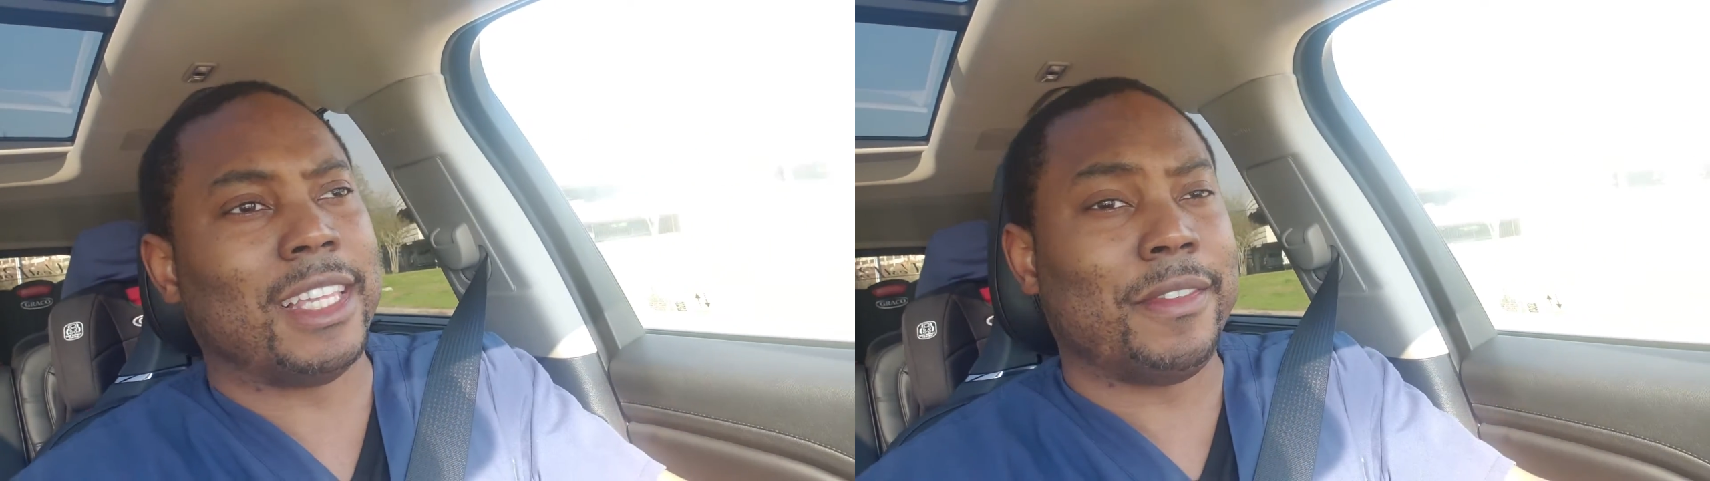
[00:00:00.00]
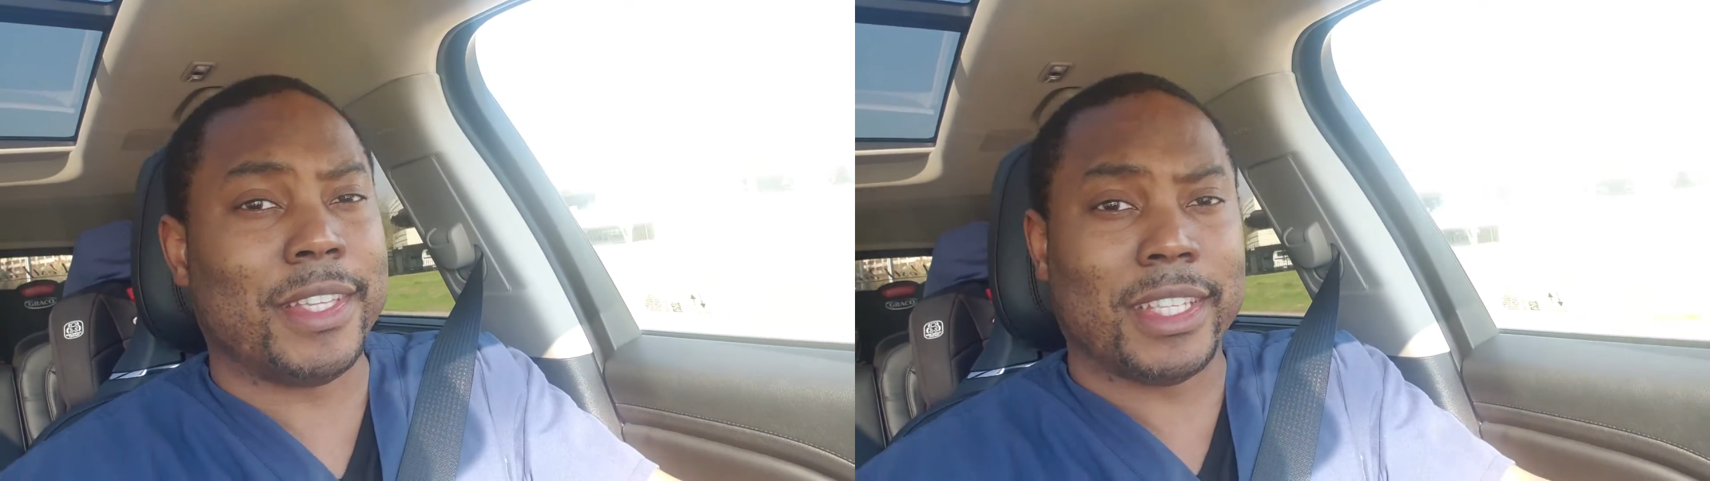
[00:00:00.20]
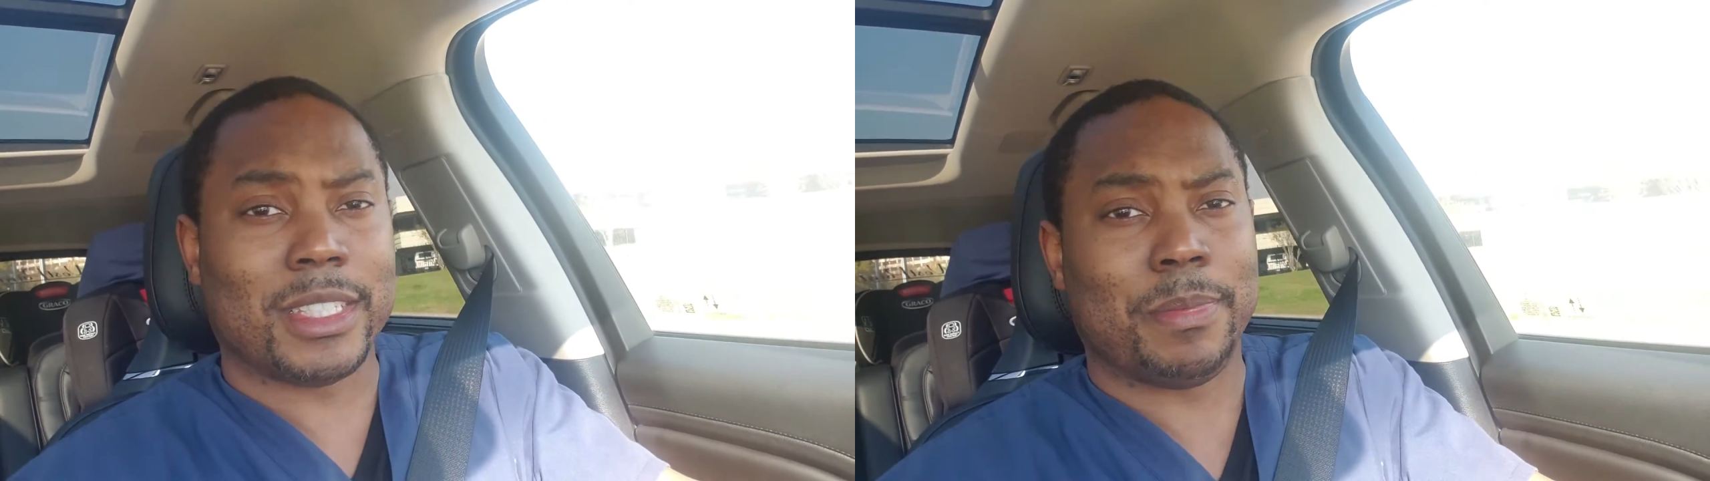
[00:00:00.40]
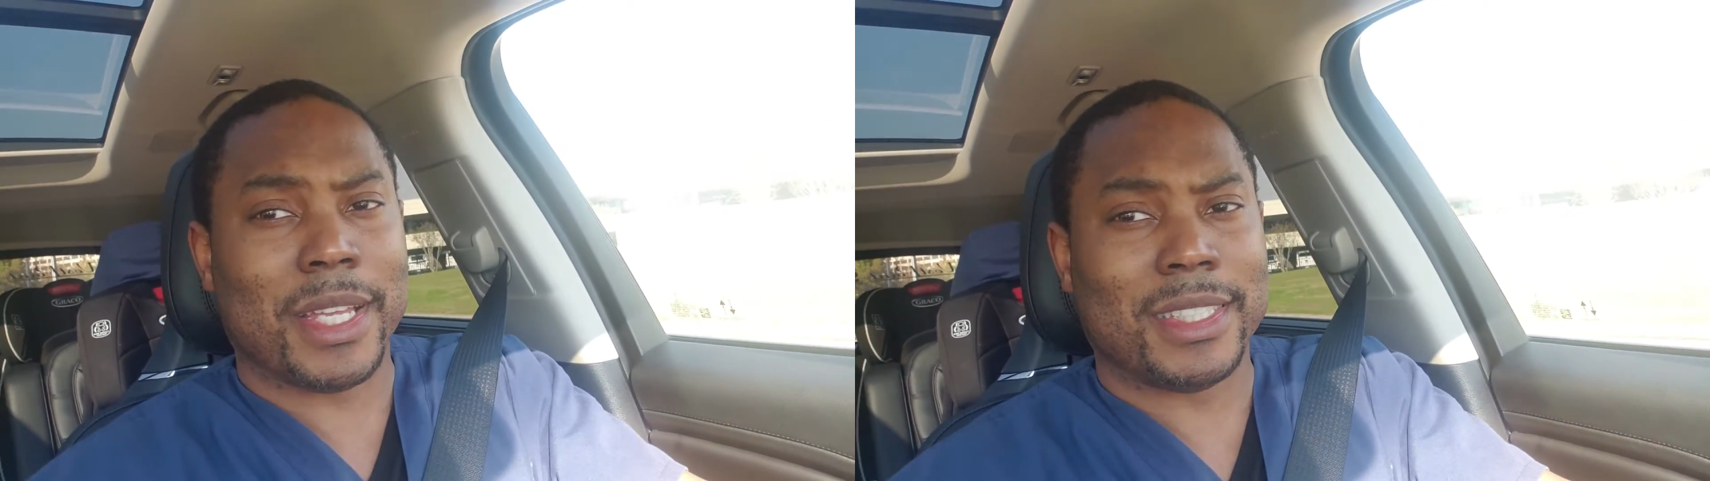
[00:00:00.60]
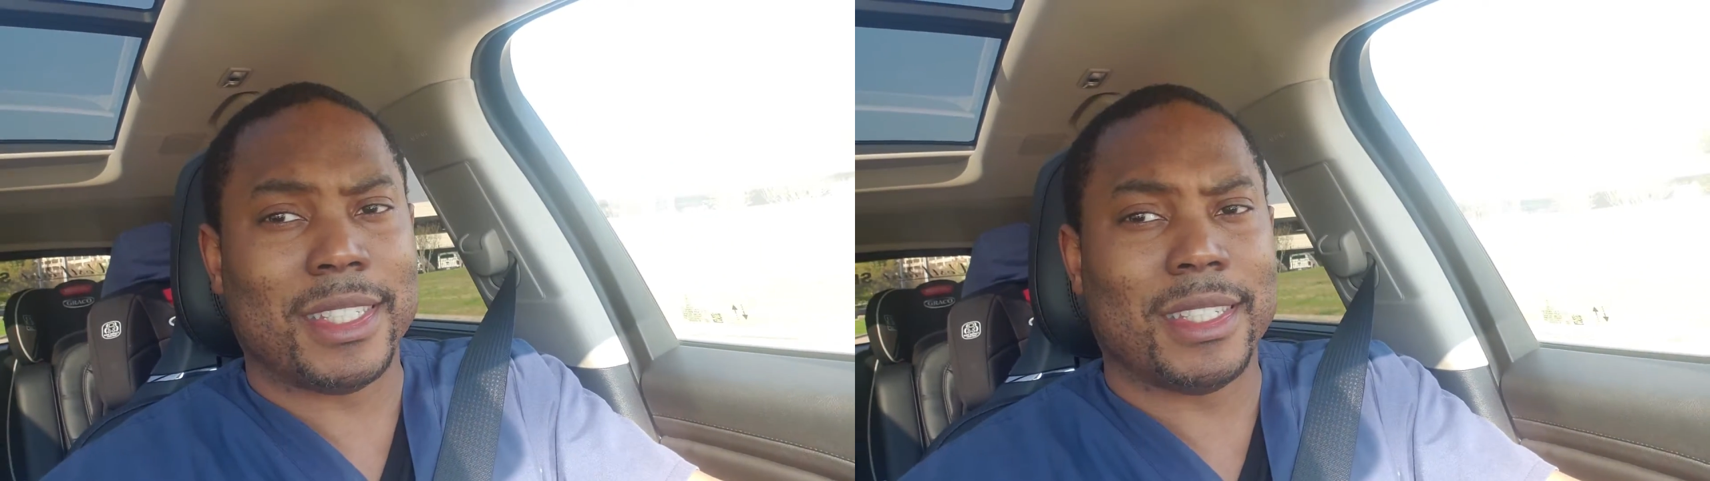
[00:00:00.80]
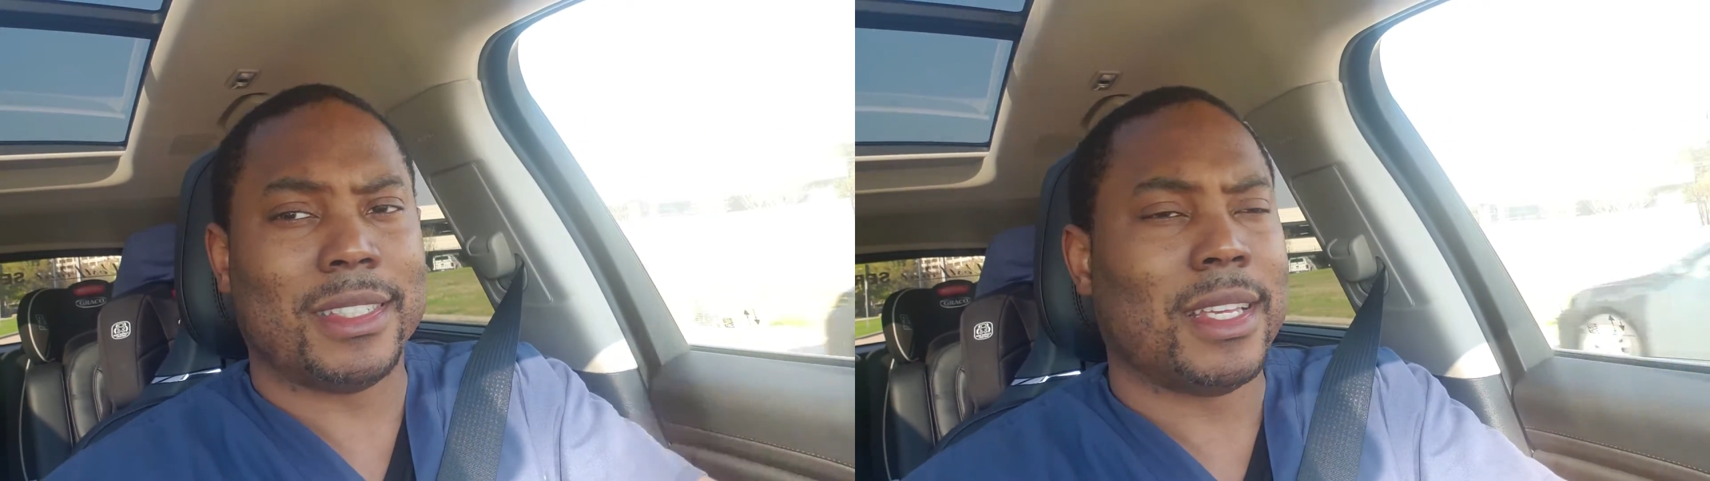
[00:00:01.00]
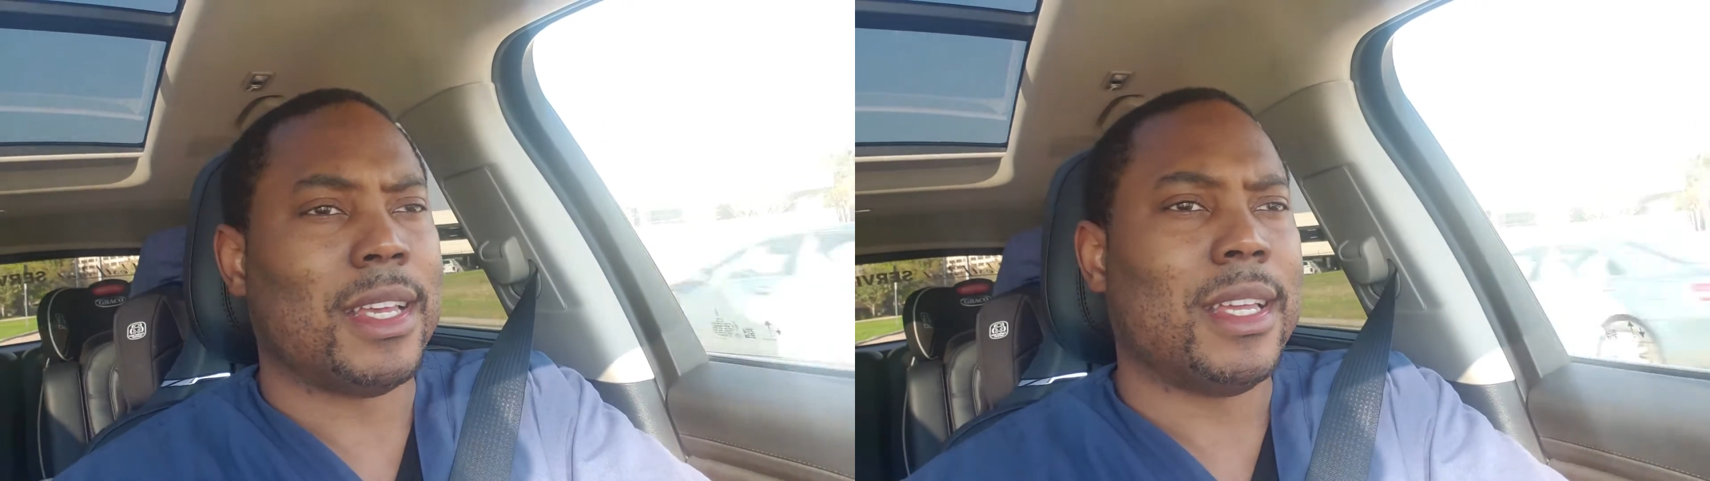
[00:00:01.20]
living expenses,